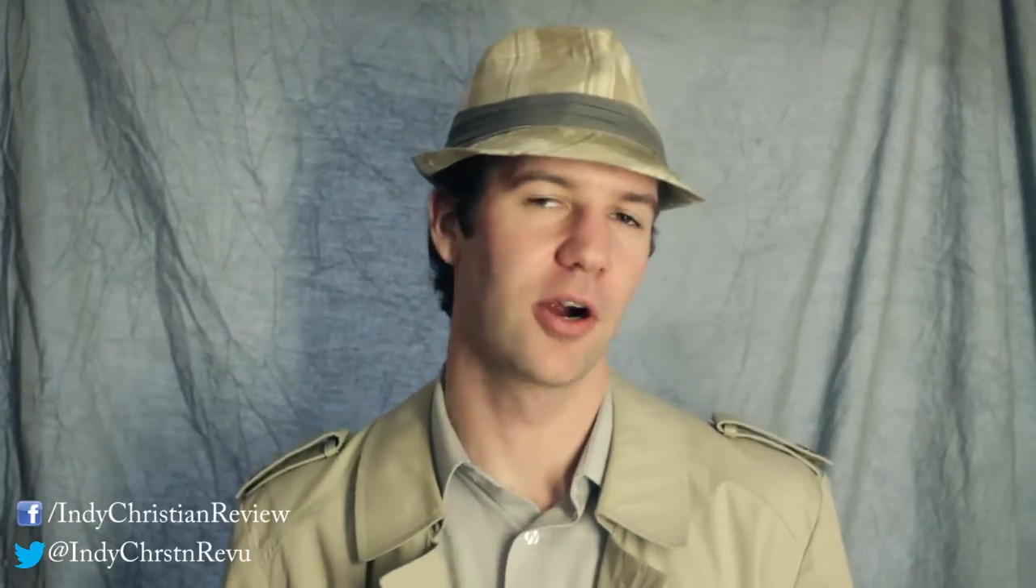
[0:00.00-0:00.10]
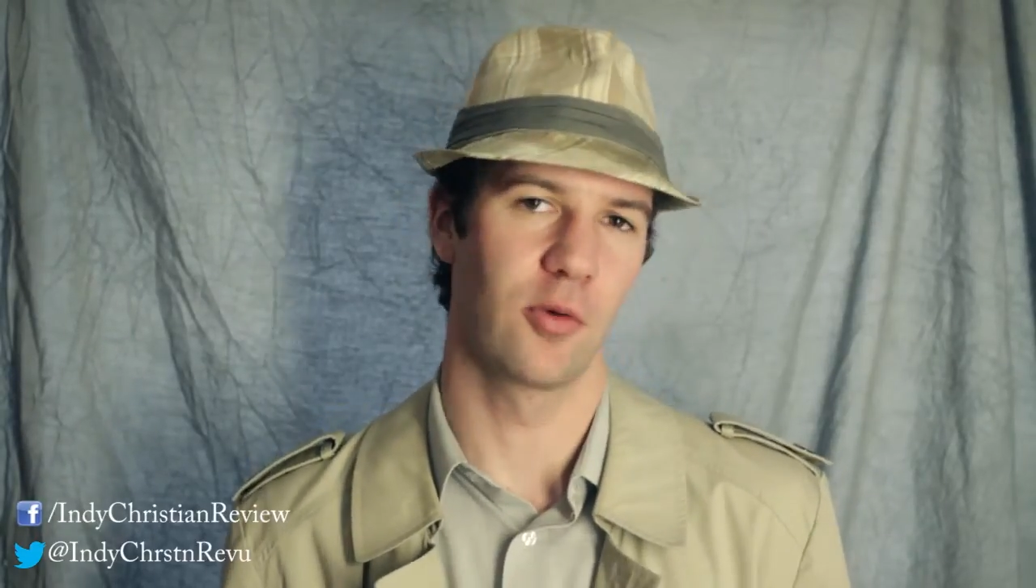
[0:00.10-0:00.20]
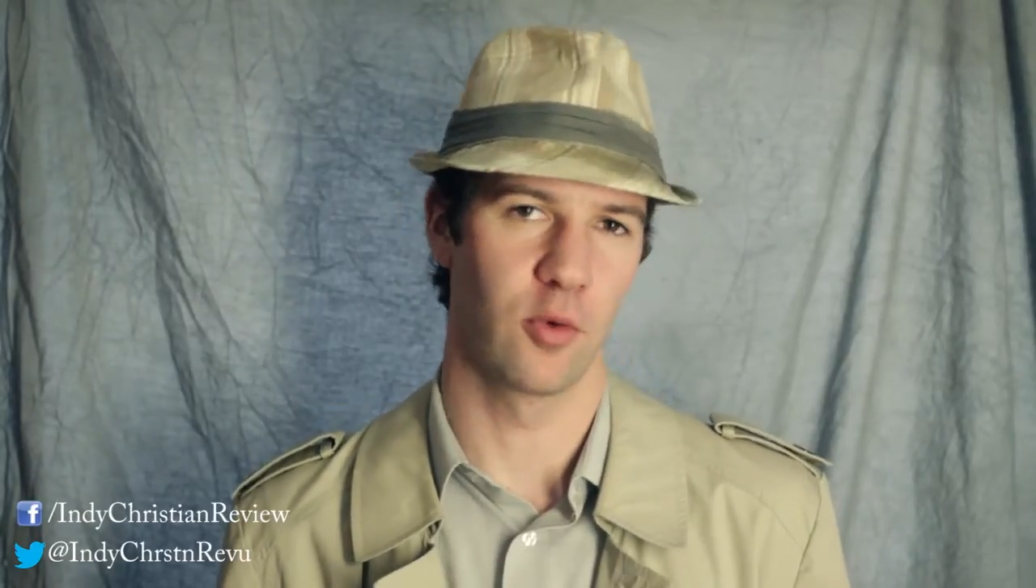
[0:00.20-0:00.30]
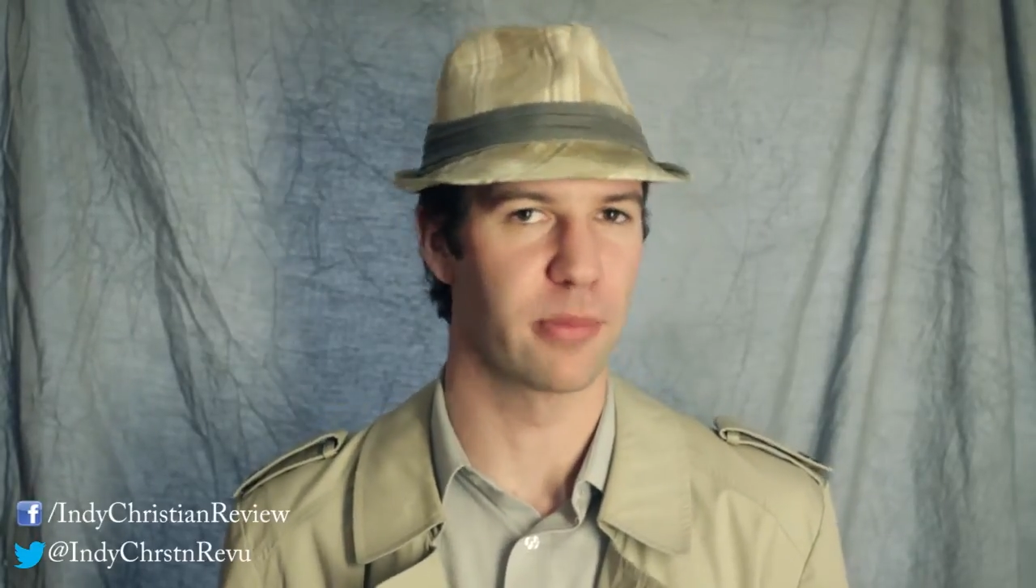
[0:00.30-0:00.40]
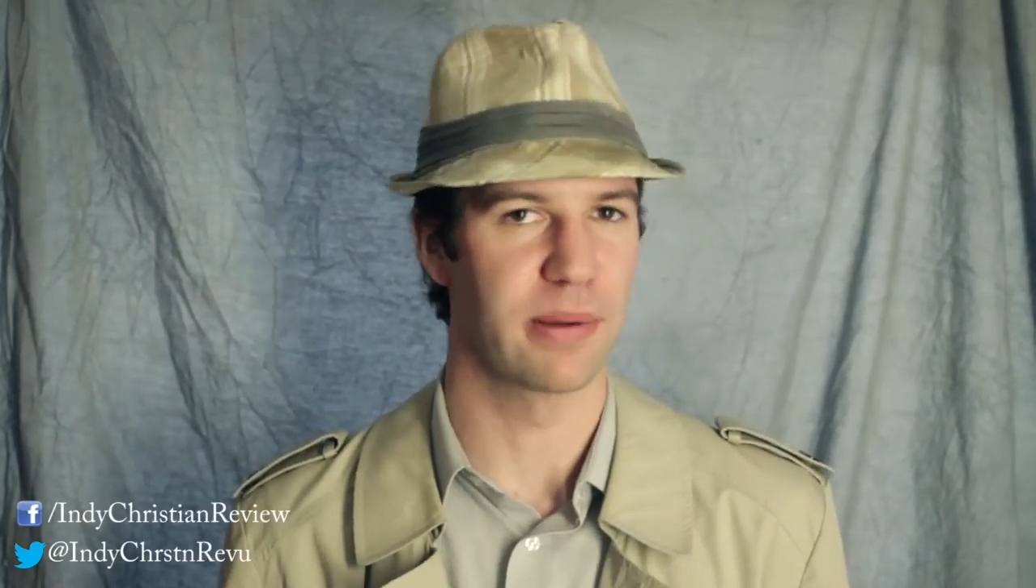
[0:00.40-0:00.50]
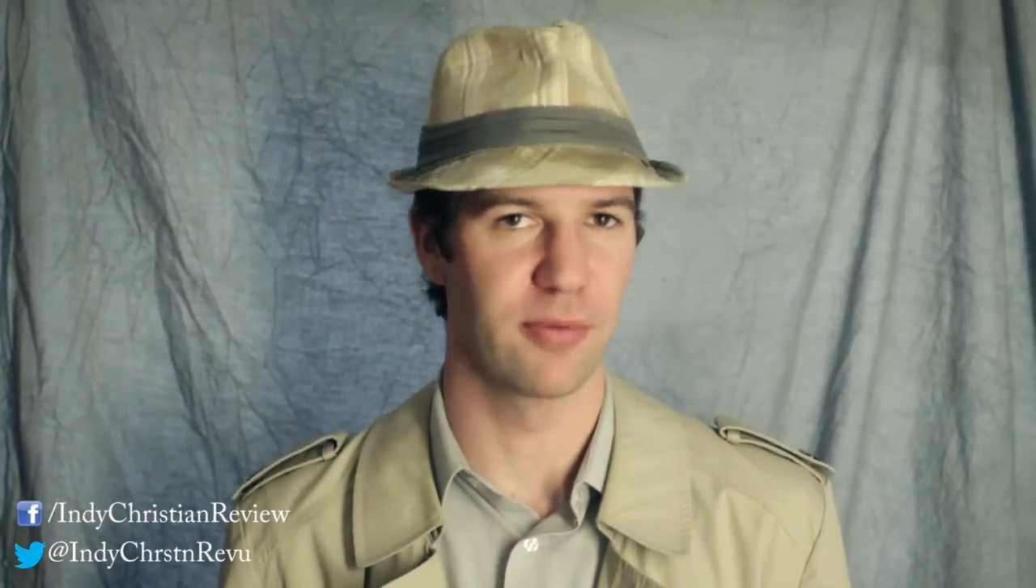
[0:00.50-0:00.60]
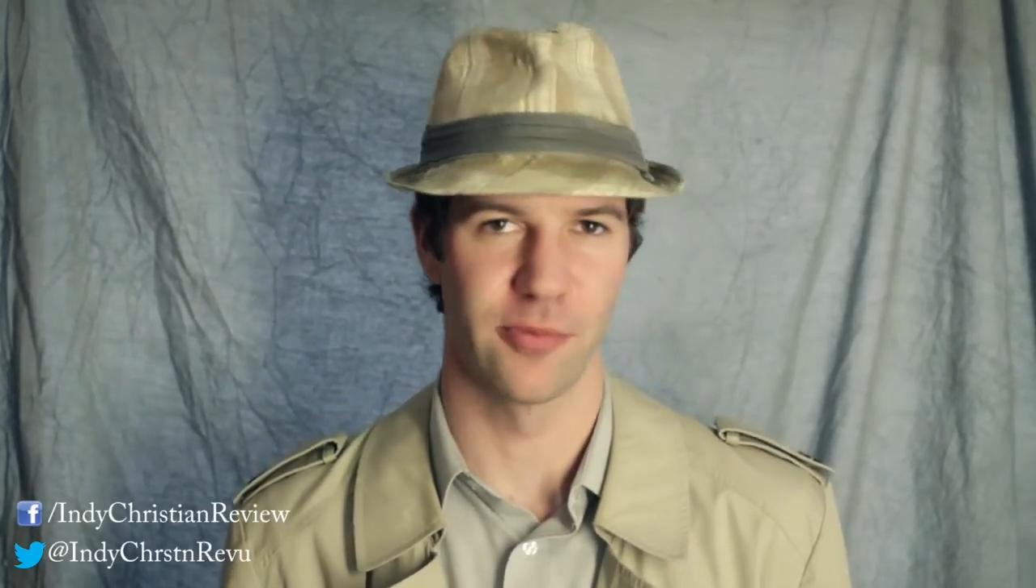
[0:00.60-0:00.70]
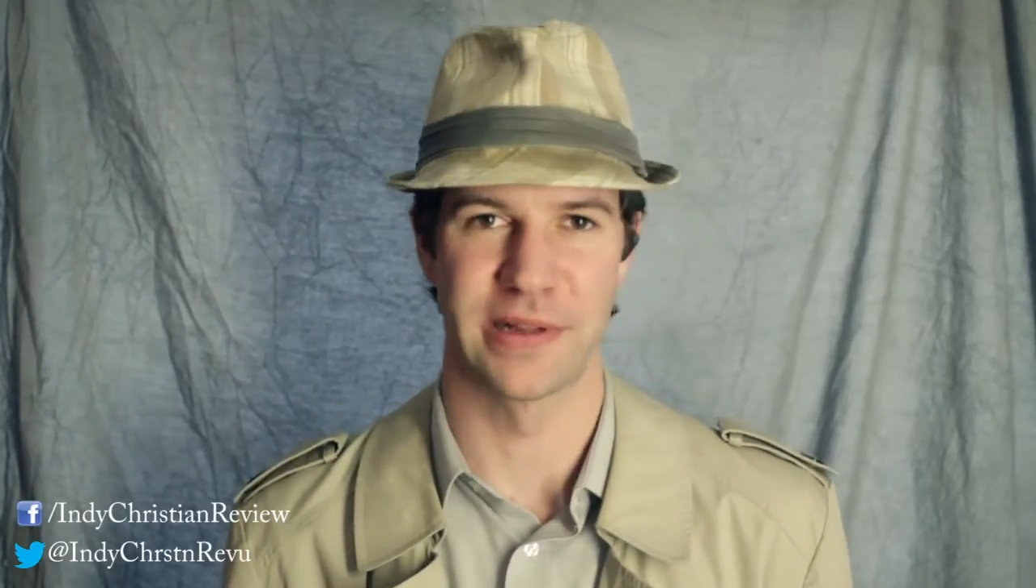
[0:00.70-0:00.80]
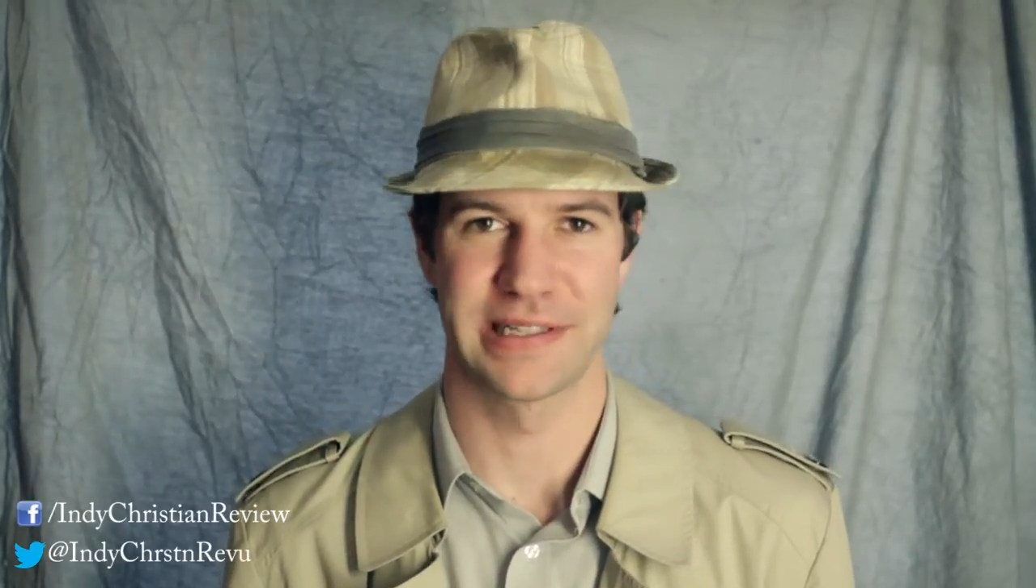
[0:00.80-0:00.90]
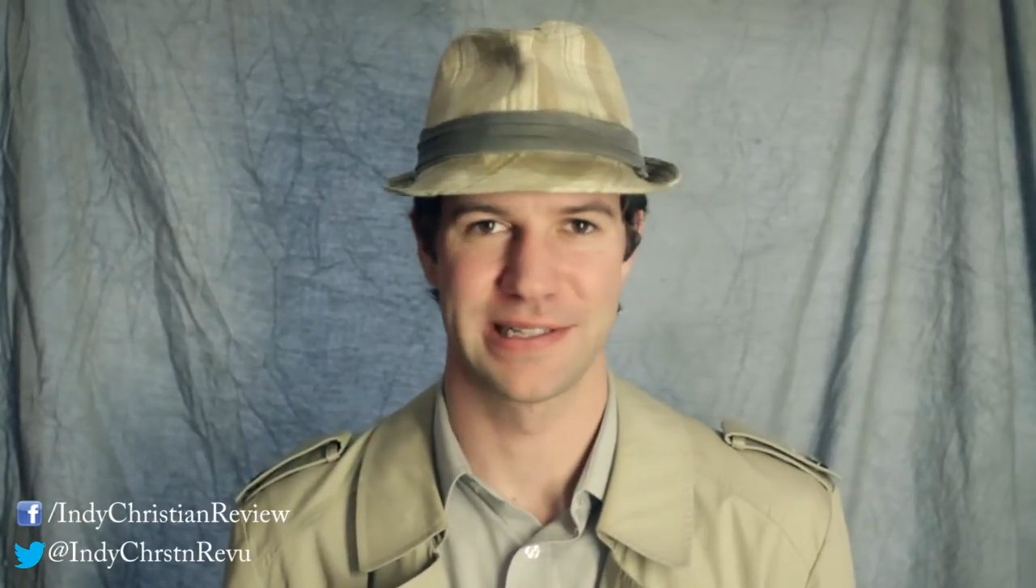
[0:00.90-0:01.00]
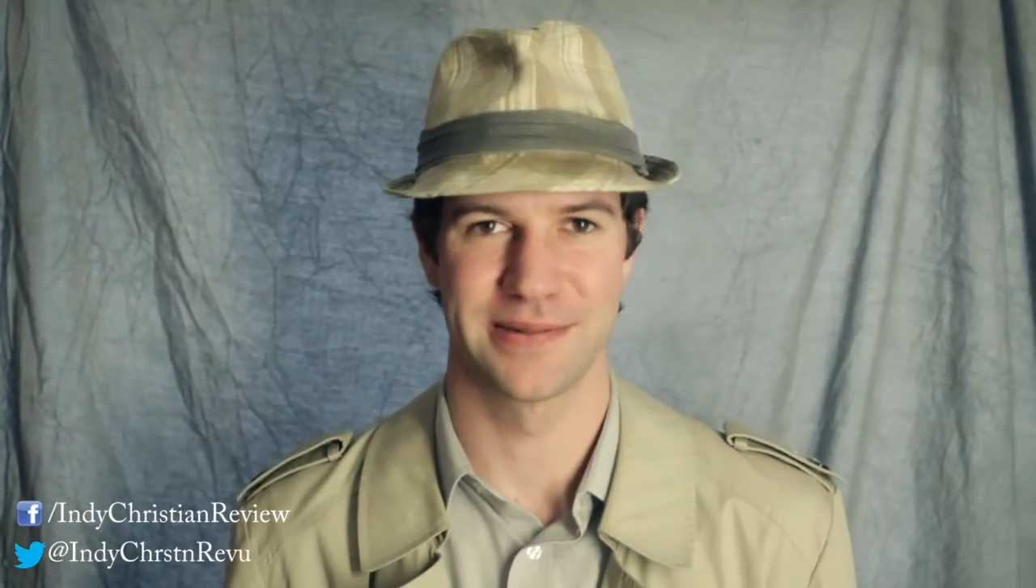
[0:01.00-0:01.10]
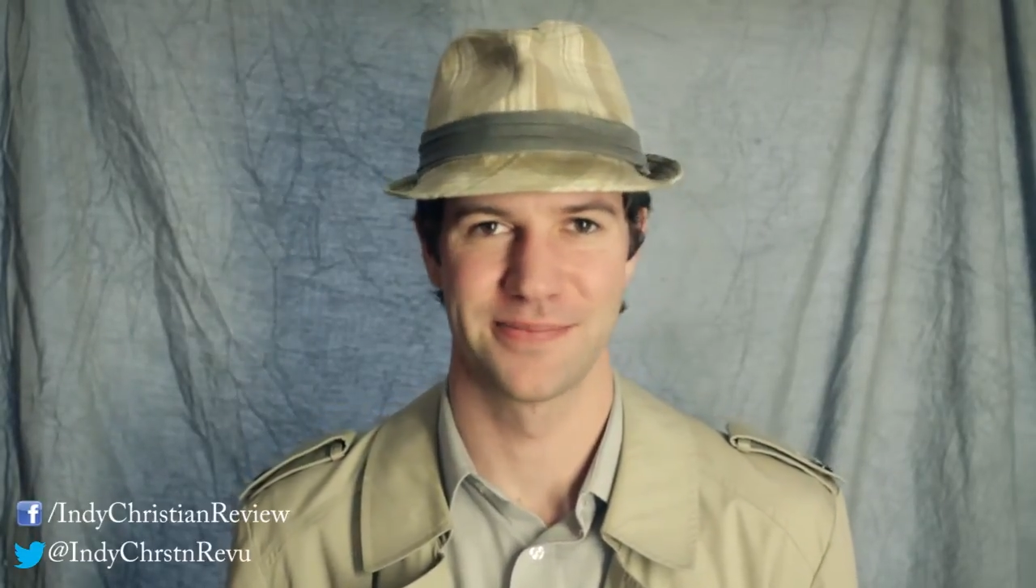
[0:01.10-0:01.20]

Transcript: heartwarming moments.